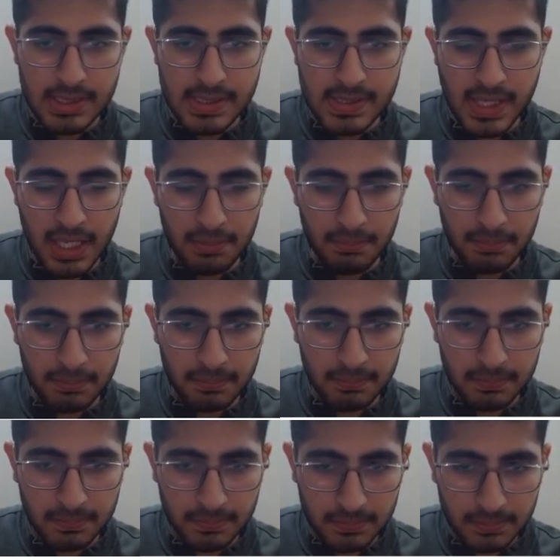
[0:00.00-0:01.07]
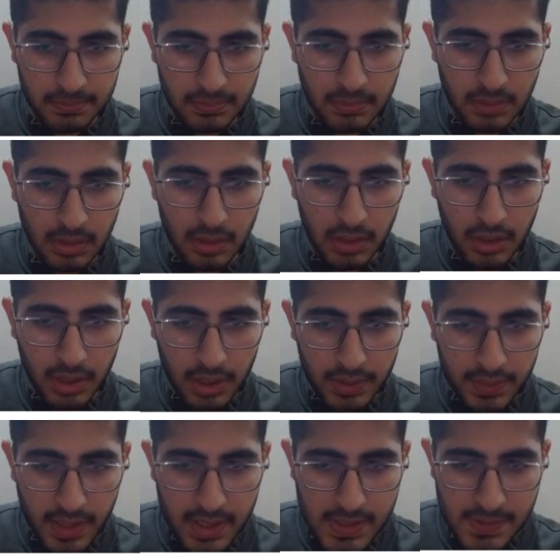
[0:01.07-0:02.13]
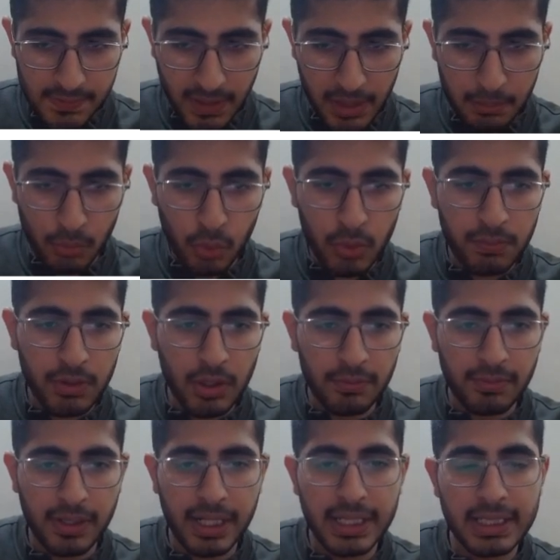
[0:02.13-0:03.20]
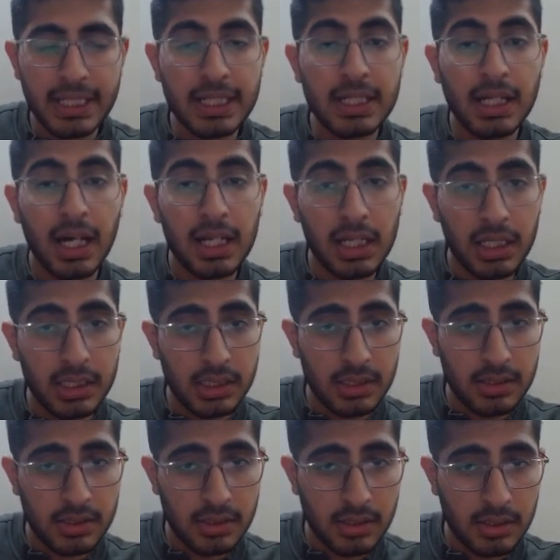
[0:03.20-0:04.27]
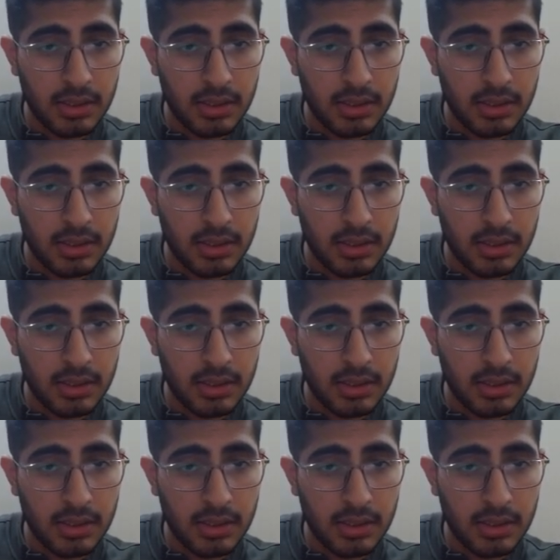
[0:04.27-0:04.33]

Same. There is one more way of writing car length.